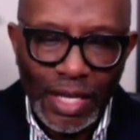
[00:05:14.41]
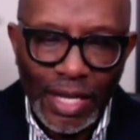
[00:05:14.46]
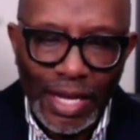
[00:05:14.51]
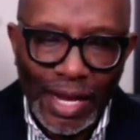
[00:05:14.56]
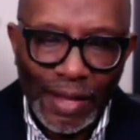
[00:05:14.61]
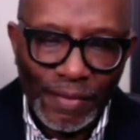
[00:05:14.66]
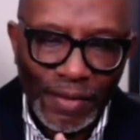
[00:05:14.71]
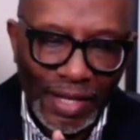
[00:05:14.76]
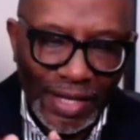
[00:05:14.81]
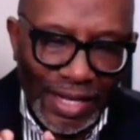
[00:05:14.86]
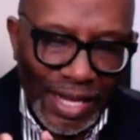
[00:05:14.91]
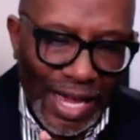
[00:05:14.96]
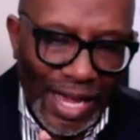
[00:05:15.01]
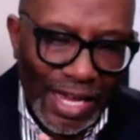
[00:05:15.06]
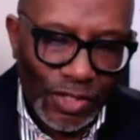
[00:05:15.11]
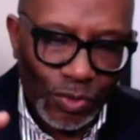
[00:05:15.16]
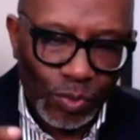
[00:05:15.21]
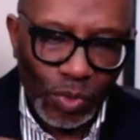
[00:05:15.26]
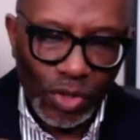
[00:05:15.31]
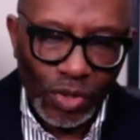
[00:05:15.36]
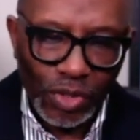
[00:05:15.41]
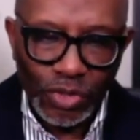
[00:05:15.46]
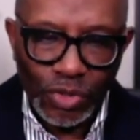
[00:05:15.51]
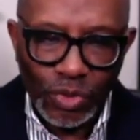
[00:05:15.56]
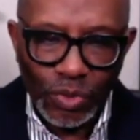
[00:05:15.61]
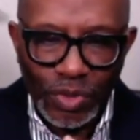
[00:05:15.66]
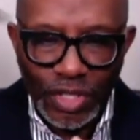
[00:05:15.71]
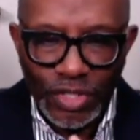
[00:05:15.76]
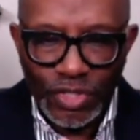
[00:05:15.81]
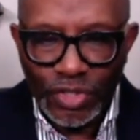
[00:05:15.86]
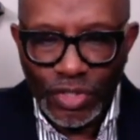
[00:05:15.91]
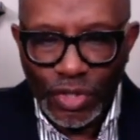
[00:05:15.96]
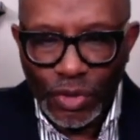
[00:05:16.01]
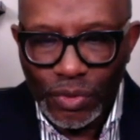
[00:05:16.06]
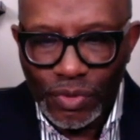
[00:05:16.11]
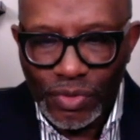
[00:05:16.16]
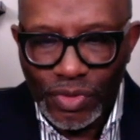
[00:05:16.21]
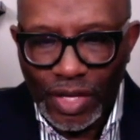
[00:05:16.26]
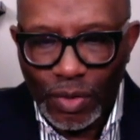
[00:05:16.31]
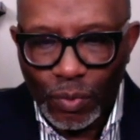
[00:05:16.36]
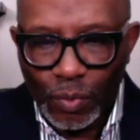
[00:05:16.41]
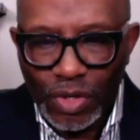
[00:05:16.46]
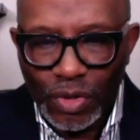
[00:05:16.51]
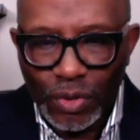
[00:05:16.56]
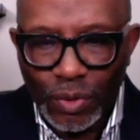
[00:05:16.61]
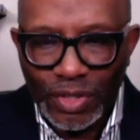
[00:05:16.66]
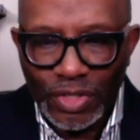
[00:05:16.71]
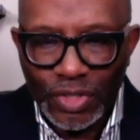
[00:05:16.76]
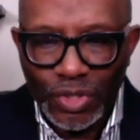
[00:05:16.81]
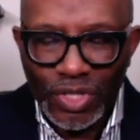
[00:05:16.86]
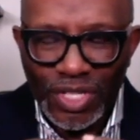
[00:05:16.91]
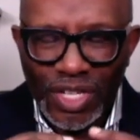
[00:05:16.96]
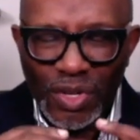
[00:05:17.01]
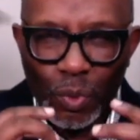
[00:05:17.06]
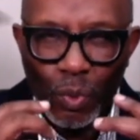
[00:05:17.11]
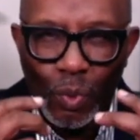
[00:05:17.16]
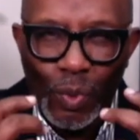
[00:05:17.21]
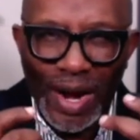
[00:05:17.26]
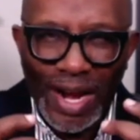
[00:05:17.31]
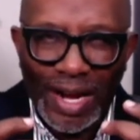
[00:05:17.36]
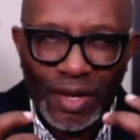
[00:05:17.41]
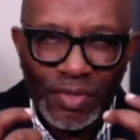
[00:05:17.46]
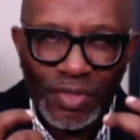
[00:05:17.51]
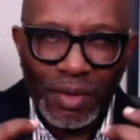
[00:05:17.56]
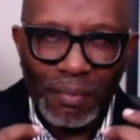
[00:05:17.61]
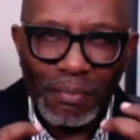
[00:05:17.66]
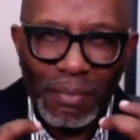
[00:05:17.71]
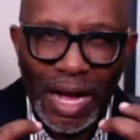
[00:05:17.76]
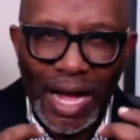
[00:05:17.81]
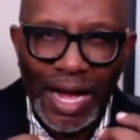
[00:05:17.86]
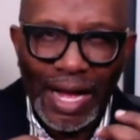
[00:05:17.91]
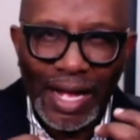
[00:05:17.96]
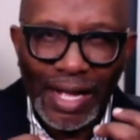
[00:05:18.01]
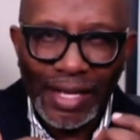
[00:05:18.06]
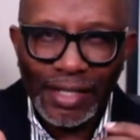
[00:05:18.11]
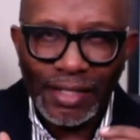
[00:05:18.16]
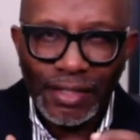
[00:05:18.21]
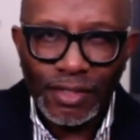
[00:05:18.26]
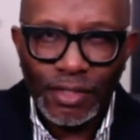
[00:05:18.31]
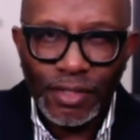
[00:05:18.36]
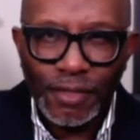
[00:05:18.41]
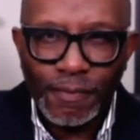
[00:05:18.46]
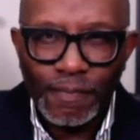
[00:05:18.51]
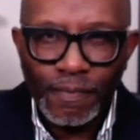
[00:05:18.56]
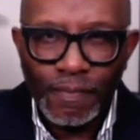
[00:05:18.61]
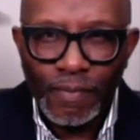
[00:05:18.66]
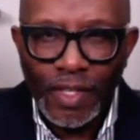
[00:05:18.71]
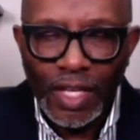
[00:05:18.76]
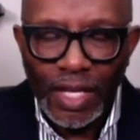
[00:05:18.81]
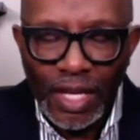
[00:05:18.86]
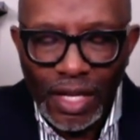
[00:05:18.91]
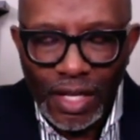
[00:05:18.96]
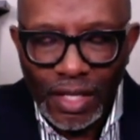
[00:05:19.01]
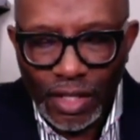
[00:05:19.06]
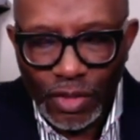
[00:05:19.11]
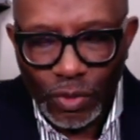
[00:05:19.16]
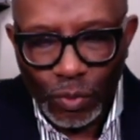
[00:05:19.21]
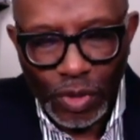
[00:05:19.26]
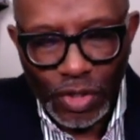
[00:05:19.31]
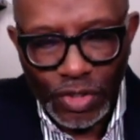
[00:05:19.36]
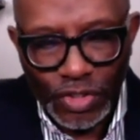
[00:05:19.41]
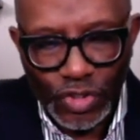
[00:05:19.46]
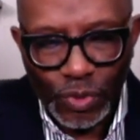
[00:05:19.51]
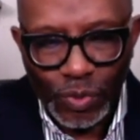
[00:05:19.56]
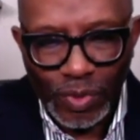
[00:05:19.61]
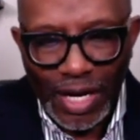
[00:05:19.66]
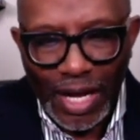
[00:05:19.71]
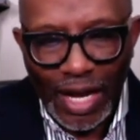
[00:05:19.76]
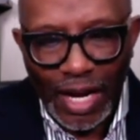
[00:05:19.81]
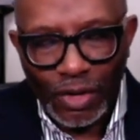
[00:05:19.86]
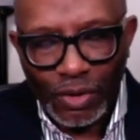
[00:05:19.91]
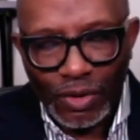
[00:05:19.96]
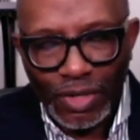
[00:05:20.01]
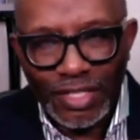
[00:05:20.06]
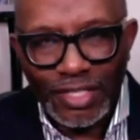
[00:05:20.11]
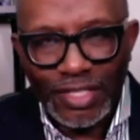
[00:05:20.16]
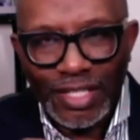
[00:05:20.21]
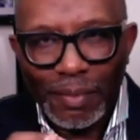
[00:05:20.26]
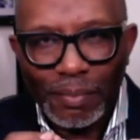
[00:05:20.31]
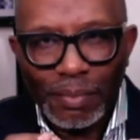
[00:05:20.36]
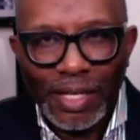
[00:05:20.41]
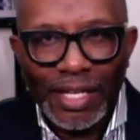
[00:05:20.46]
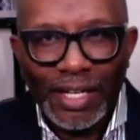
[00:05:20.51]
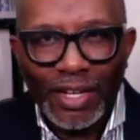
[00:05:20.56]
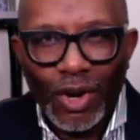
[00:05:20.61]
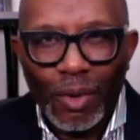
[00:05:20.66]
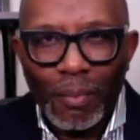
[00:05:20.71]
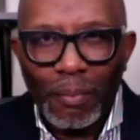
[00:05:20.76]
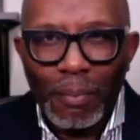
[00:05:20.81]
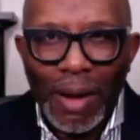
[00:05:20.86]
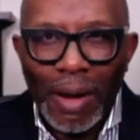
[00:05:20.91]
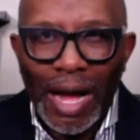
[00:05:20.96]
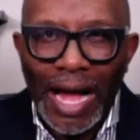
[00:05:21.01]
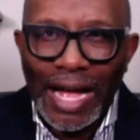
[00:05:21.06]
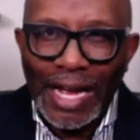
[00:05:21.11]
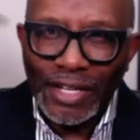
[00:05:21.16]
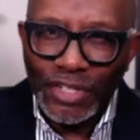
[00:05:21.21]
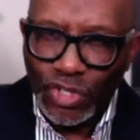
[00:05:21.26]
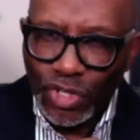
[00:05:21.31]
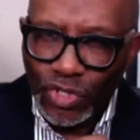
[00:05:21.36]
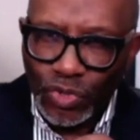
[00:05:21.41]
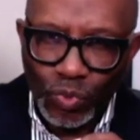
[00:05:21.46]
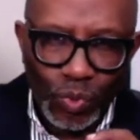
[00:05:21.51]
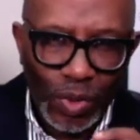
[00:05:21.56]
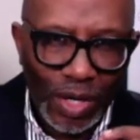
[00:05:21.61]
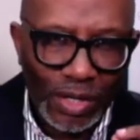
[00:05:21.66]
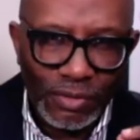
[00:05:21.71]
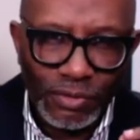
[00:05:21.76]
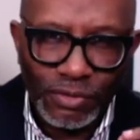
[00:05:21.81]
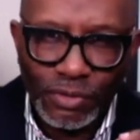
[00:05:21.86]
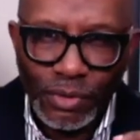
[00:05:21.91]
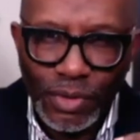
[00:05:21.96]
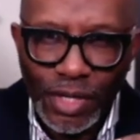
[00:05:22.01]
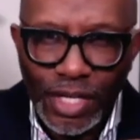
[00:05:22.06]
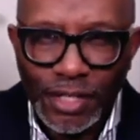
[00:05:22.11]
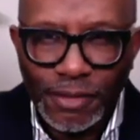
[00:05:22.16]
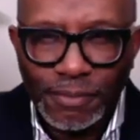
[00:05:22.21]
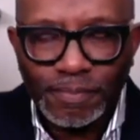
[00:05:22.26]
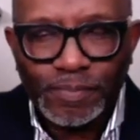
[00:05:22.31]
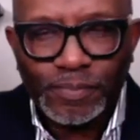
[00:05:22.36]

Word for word: And then, guys, we're going to do this third thing. We're going to direct the mind. In other words, you and I are going to stop letting our mind just run free.